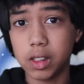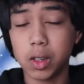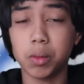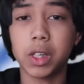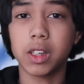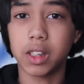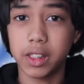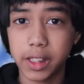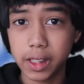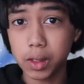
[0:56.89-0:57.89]
so we can
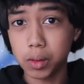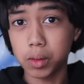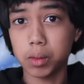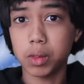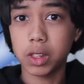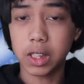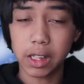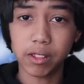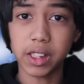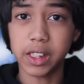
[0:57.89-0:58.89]
continue
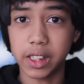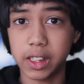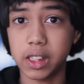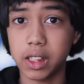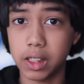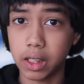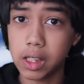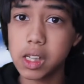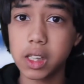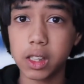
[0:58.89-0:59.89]
sharing these
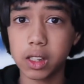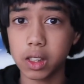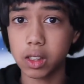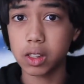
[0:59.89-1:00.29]
delicious,